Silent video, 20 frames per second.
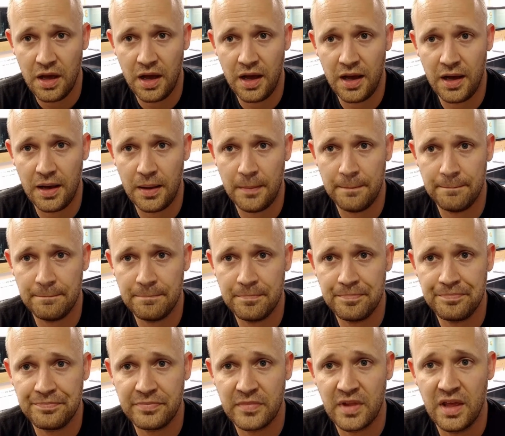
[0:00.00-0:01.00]

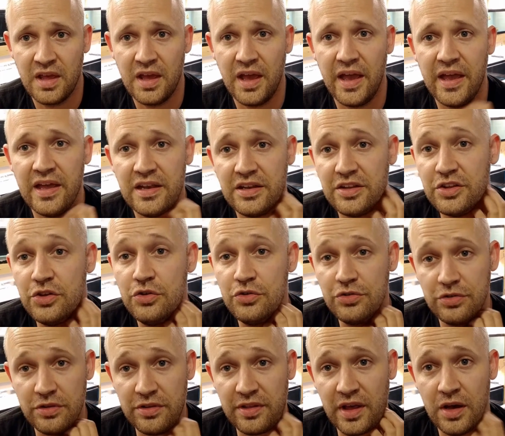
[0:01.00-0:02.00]
And
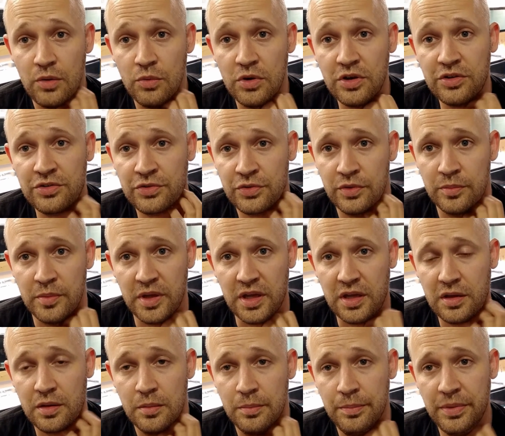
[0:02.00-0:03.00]
usually that works for me.
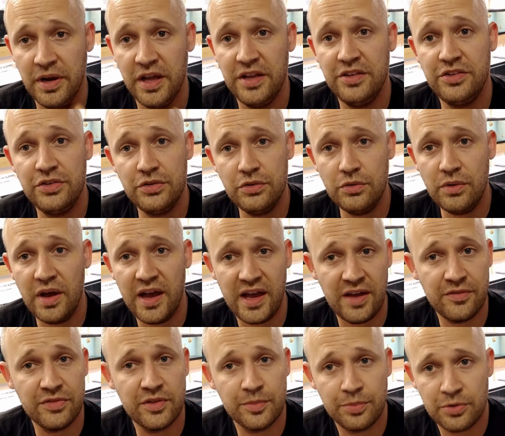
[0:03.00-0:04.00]
But I do
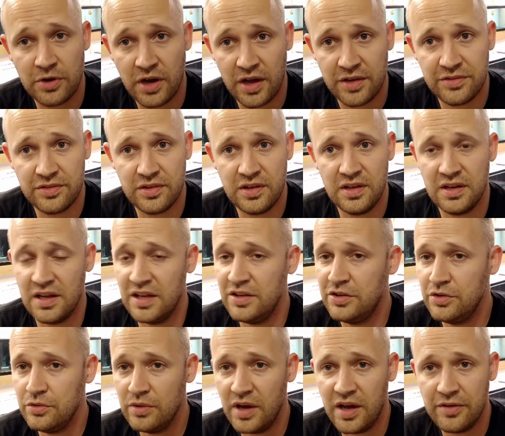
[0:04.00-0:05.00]
have the Prazi and I
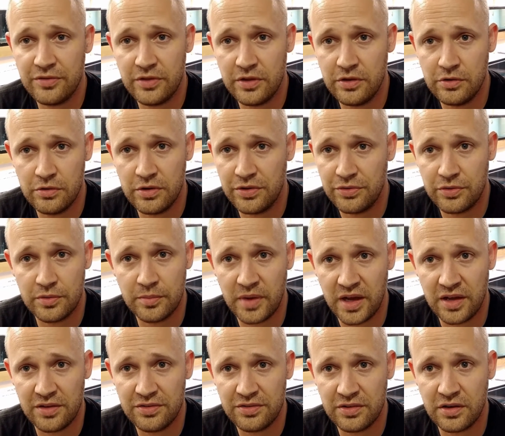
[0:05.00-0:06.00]
do have the
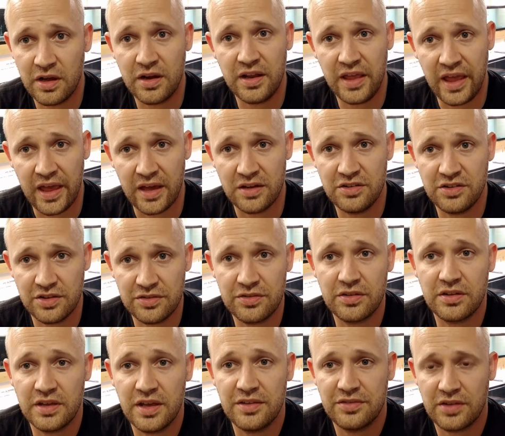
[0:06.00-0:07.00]
erythromycin on hand just
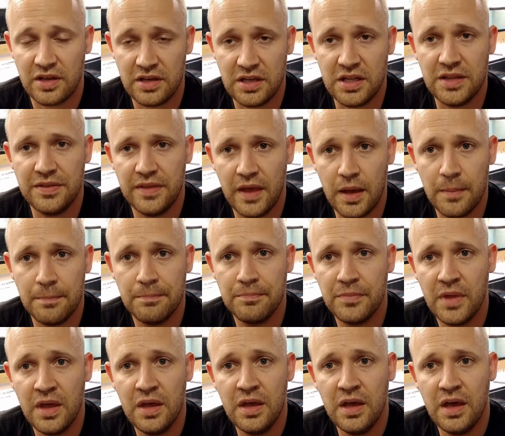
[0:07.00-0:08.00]
in case I need them.
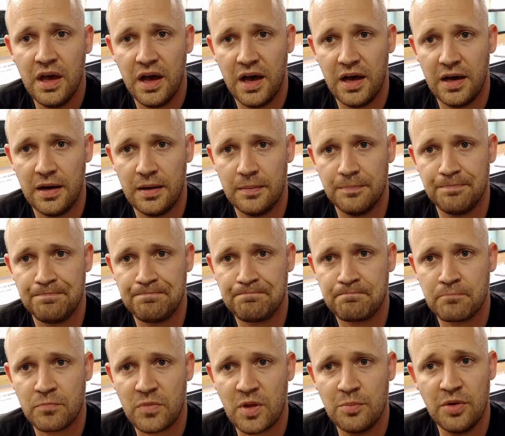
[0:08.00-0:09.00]

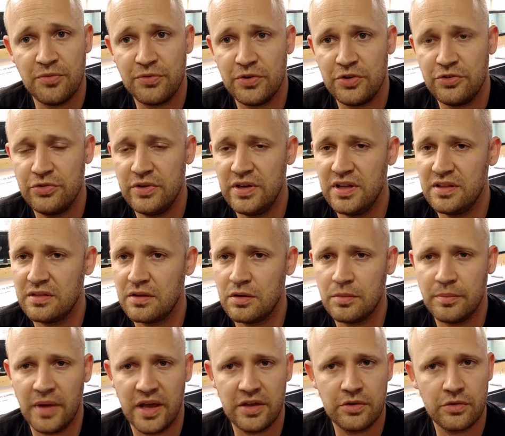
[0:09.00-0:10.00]
But for treating
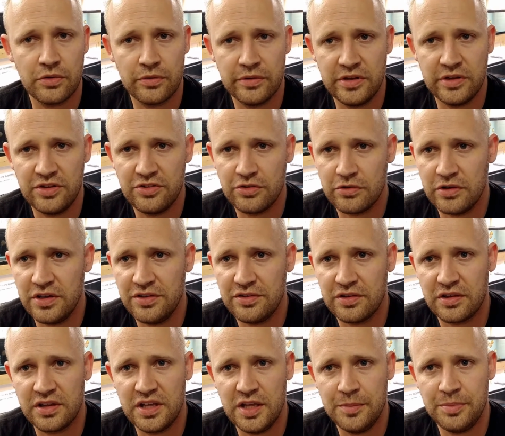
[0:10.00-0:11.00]
little micro injuries
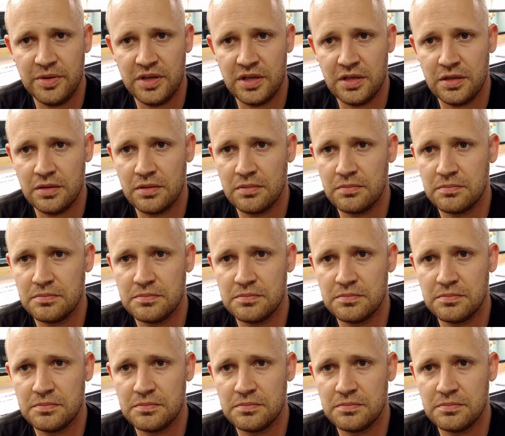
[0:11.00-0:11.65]
and keeping